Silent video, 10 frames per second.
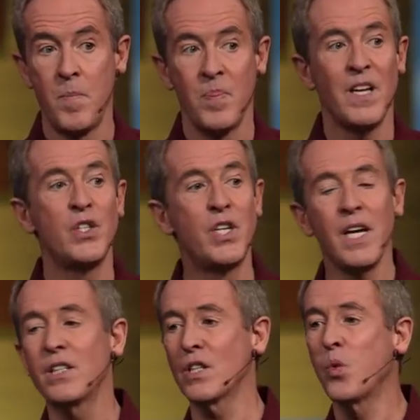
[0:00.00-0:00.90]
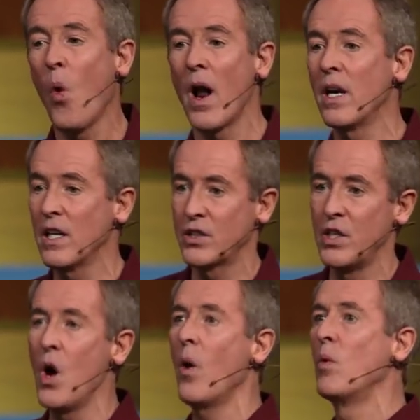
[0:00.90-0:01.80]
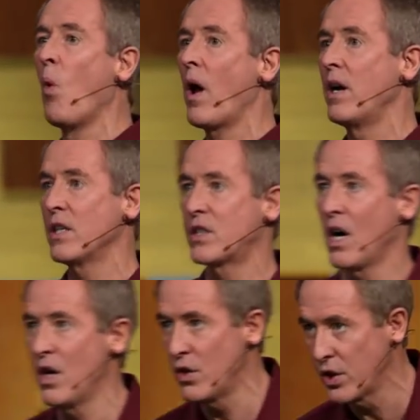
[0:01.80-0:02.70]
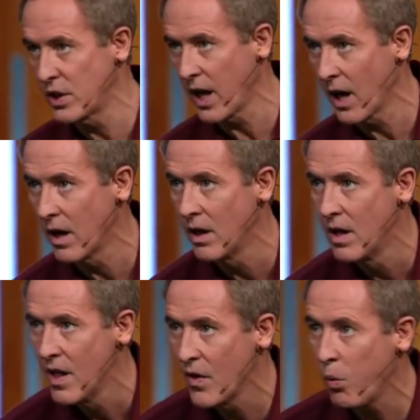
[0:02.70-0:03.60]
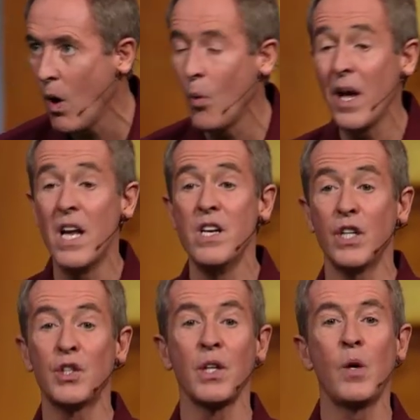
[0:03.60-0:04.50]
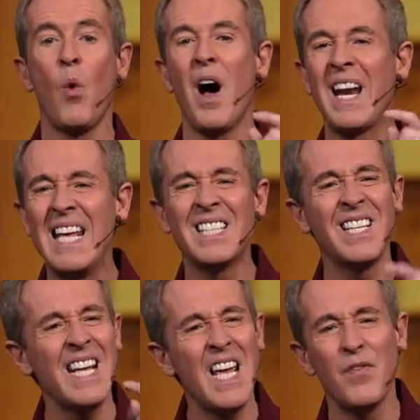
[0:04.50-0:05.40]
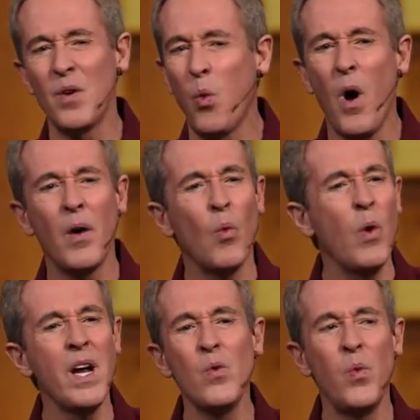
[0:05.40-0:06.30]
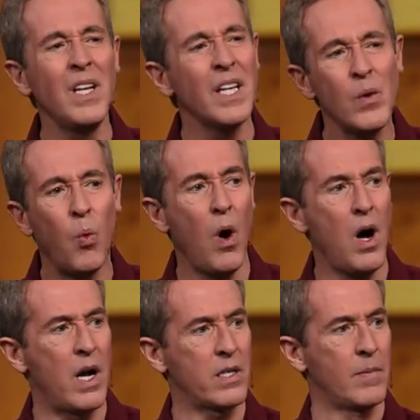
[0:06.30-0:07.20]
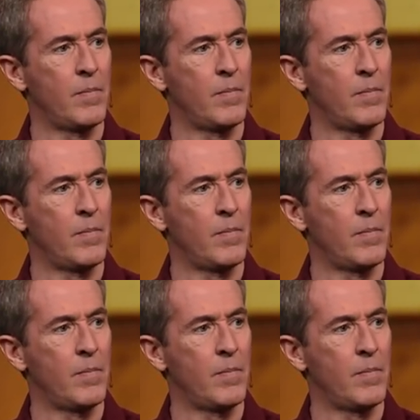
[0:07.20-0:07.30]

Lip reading: That Jesus wanted us to know and wanted us to understand. That what we initially want isn't even what we really want.